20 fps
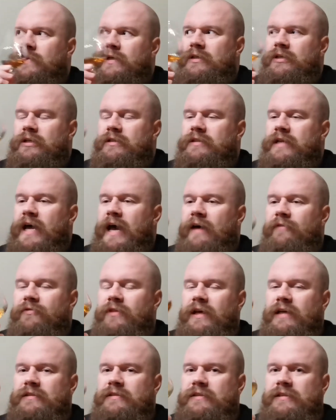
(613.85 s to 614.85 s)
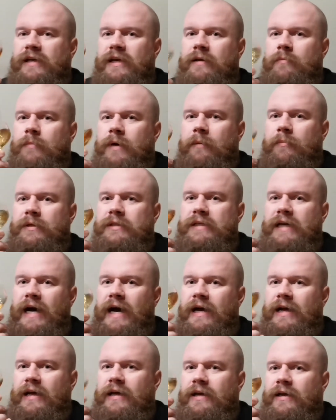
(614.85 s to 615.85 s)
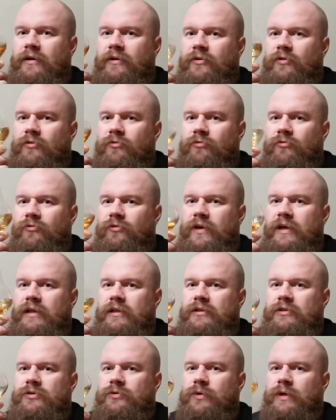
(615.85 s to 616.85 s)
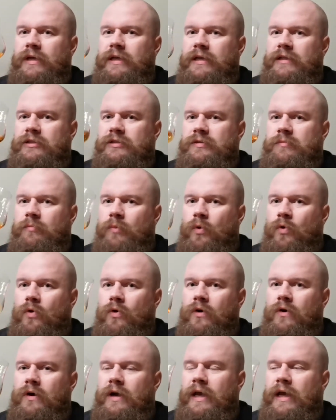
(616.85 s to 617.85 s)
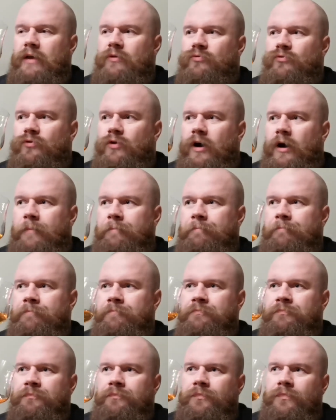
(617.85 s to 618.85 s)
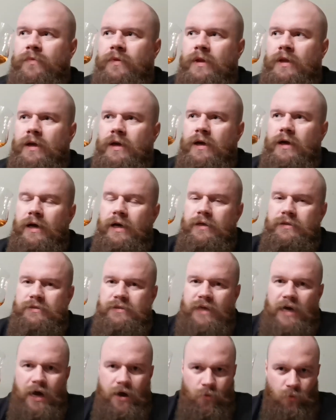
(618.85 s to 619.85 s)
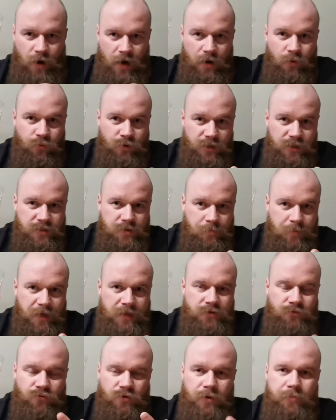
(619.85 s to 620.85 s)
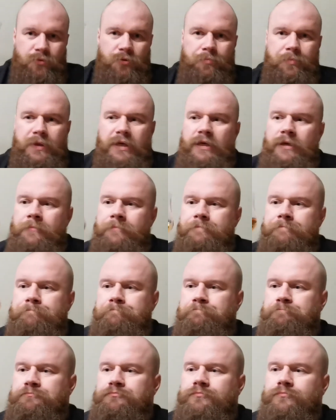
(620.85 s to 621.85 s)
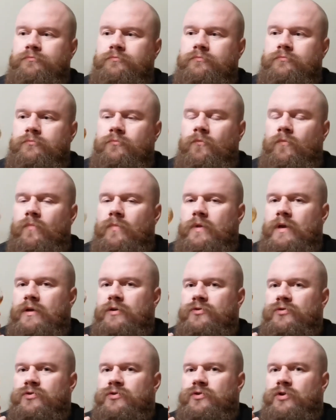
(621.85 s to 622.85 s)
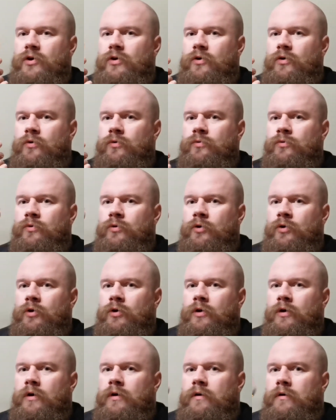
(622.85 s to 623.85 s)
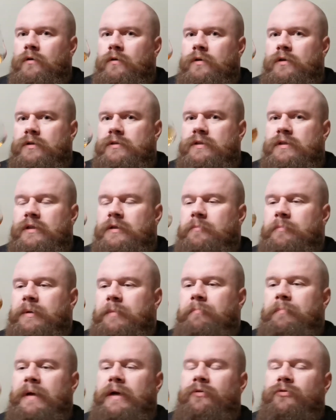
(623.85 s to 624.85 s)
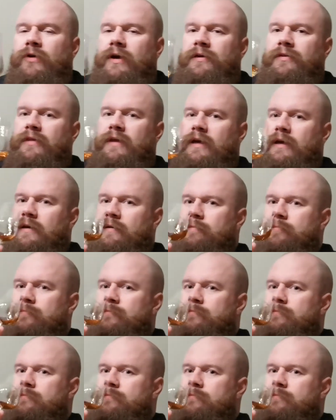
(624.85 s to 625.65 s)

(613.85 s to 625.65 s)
It doesn't have that same Armagnac feel to it. It's more a rum, as how I would expect a rum to be. So it's a little bit better, I think.